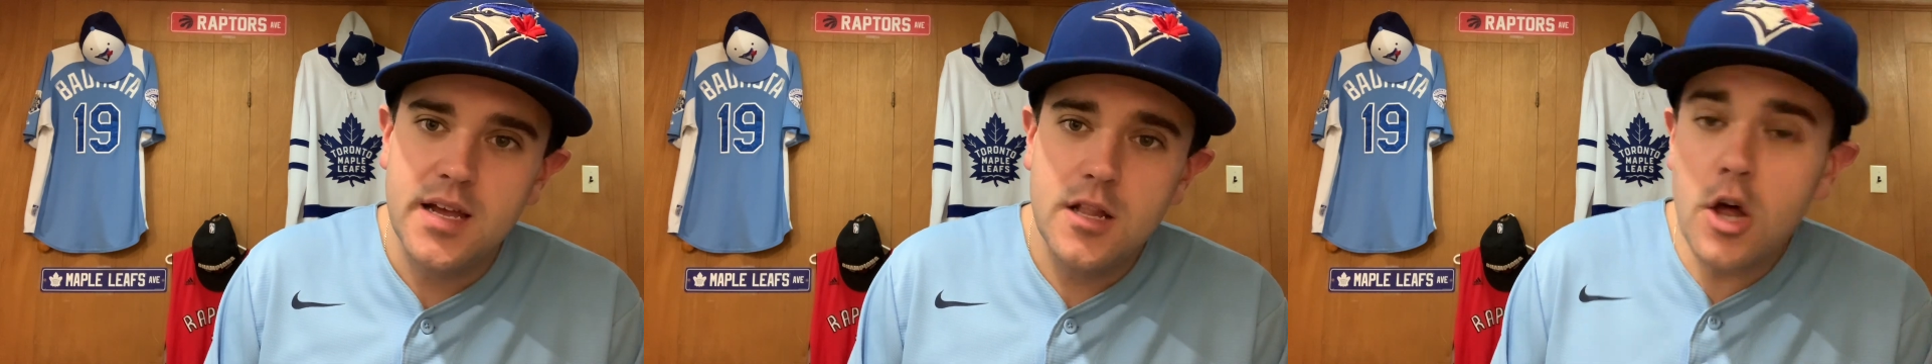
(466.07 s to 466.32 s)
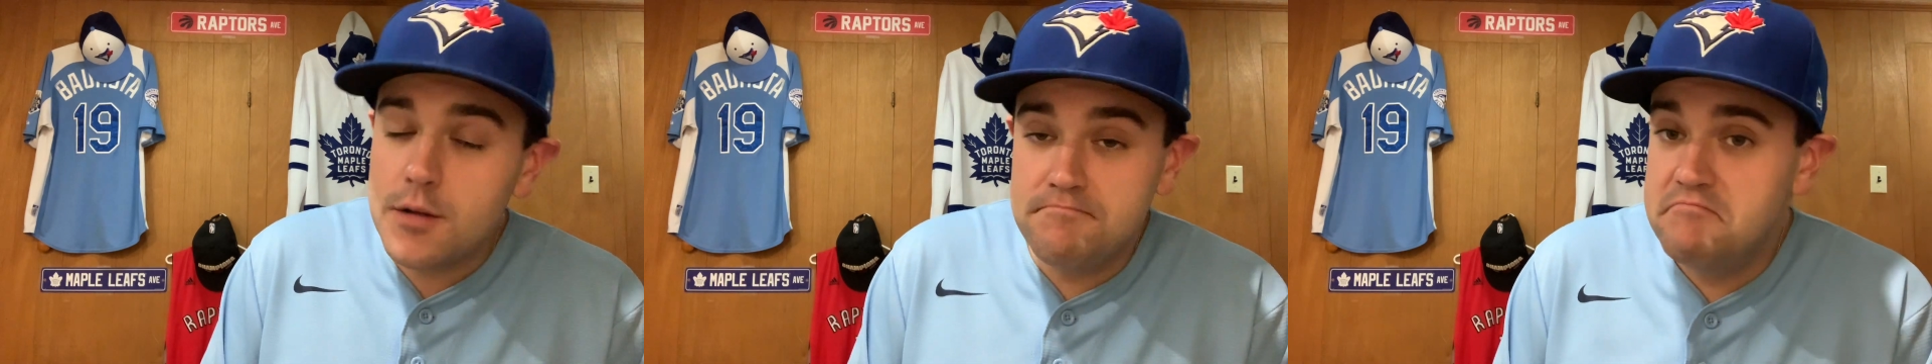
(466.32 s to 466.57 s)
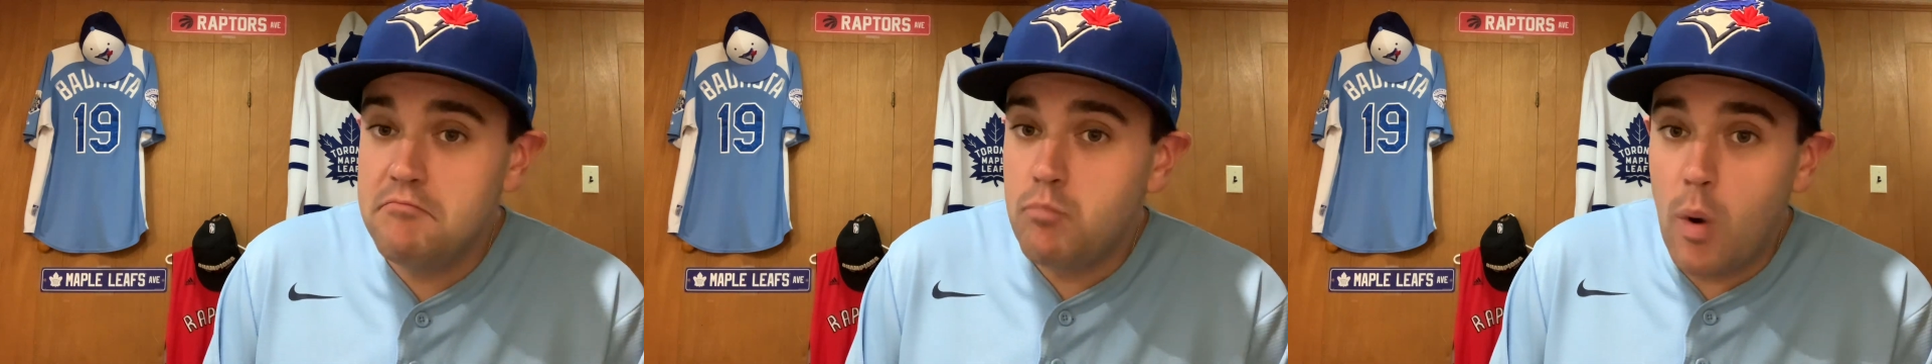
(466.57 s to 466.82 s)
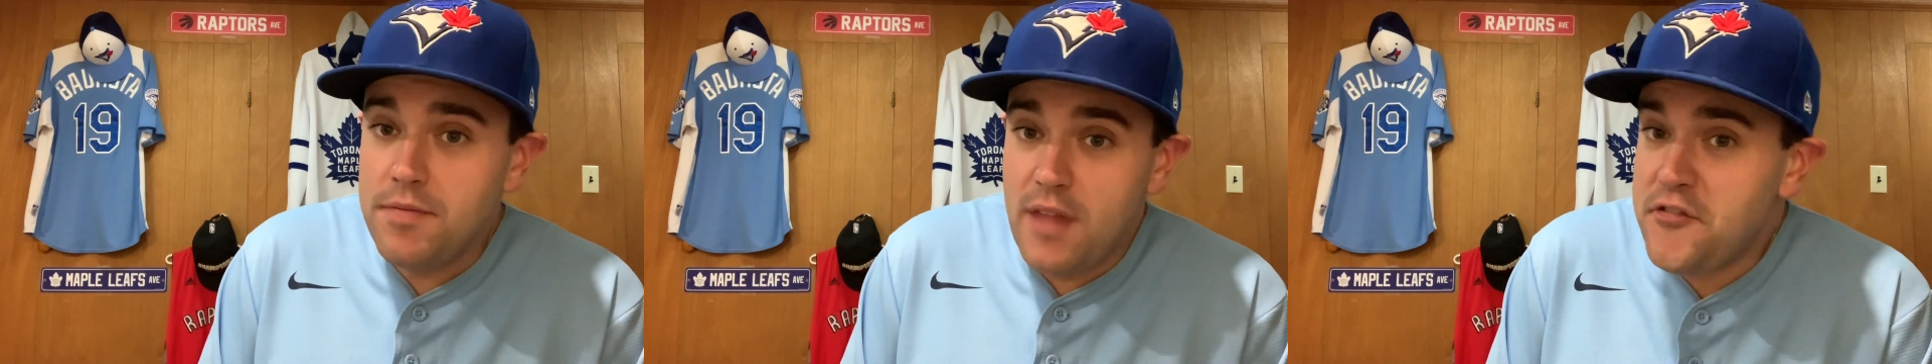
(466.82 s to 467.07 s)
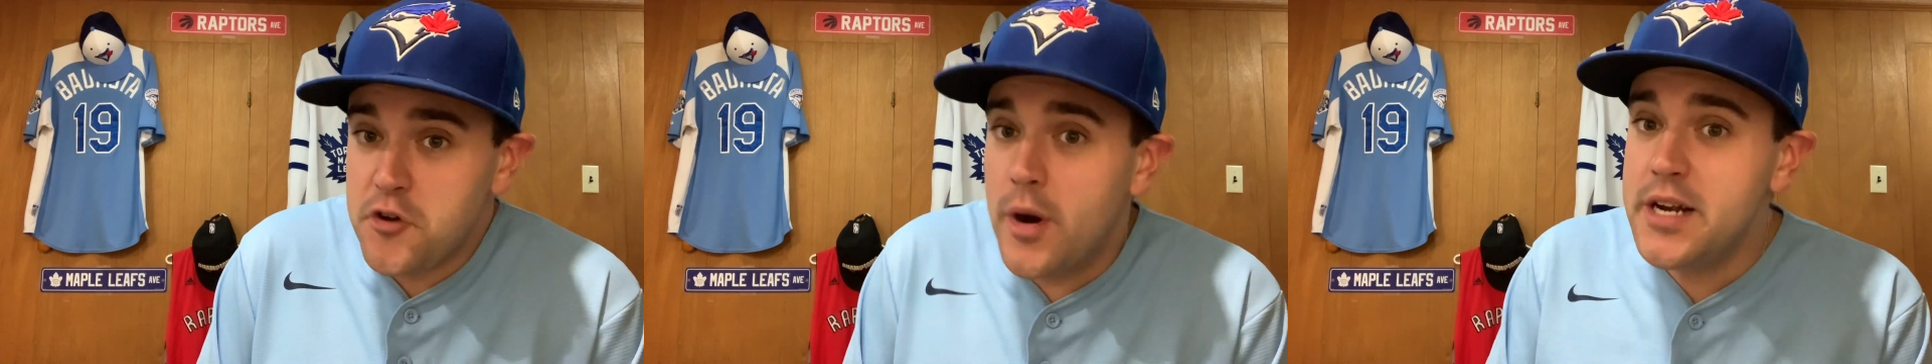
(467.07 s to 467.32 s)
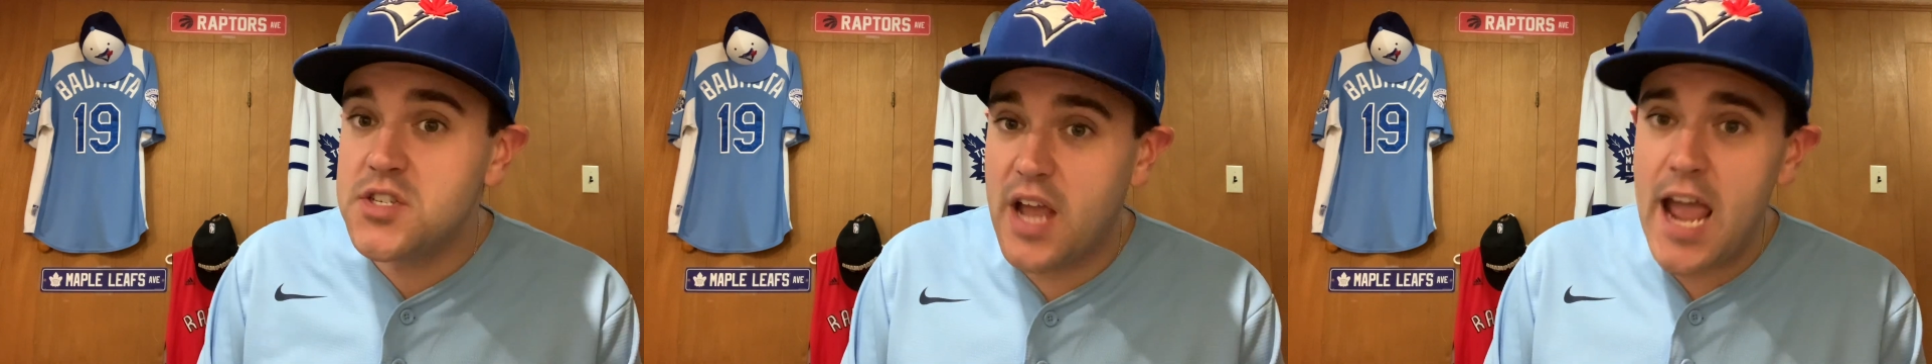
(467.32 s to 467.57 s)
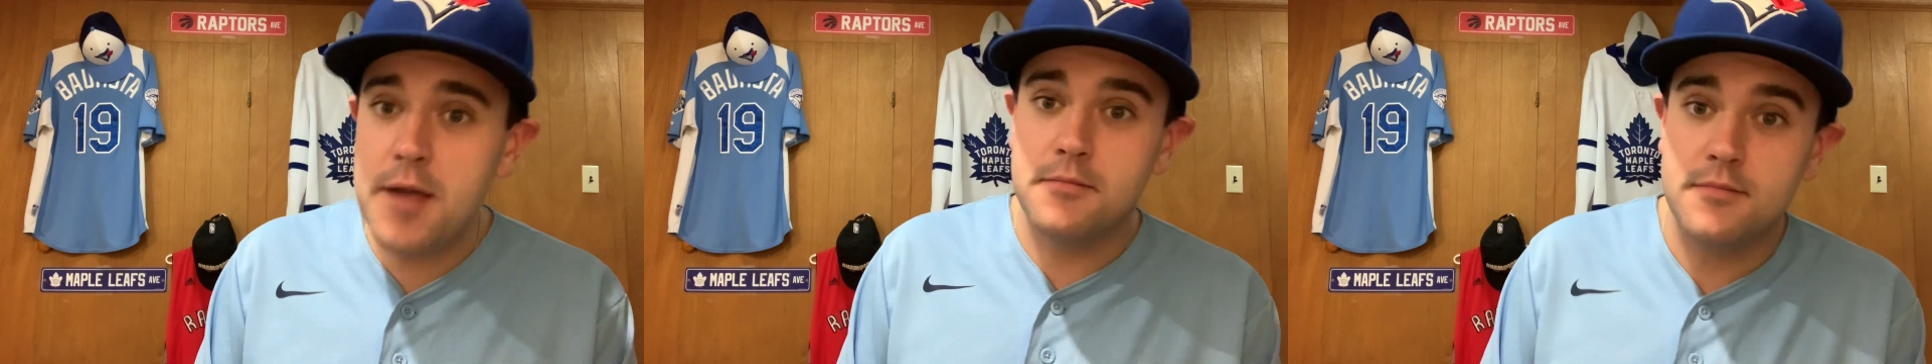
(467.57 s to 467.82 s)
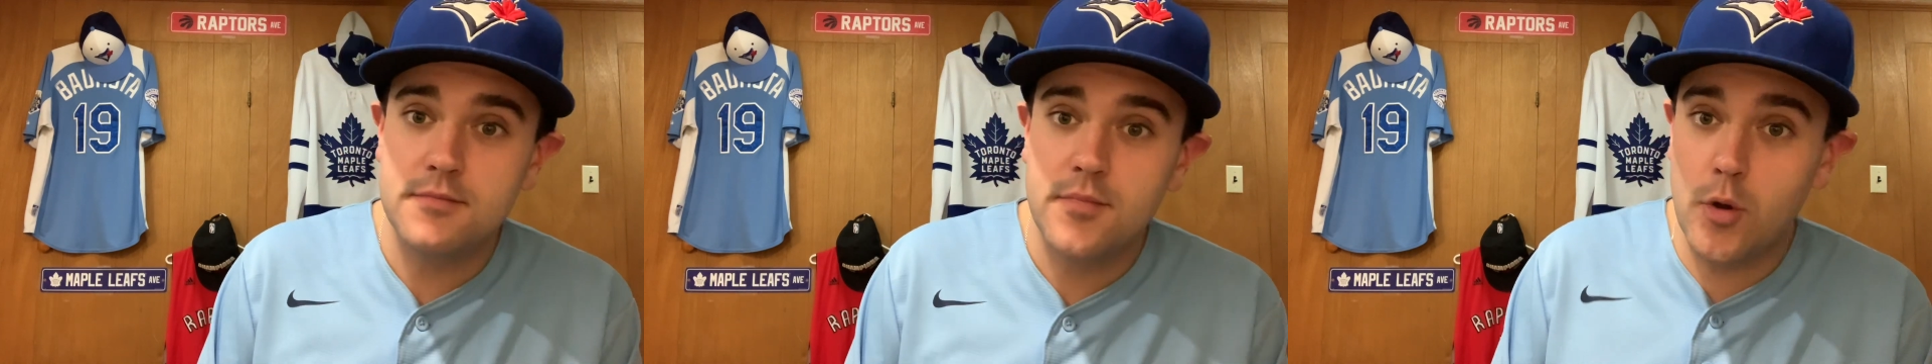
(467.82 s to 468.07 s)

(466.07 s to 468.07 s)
look, what not the greatest game.